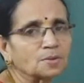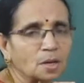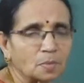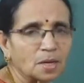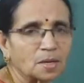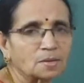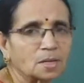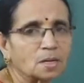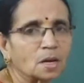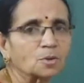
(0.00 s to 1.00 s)
plus or minus
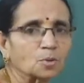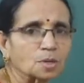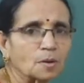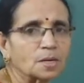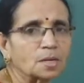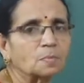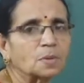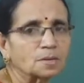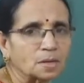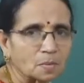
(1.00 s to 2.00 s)
theta, two seventy
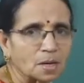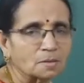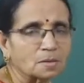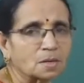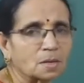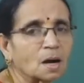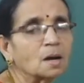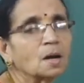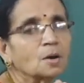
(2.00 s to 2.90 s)
plus or minus theta,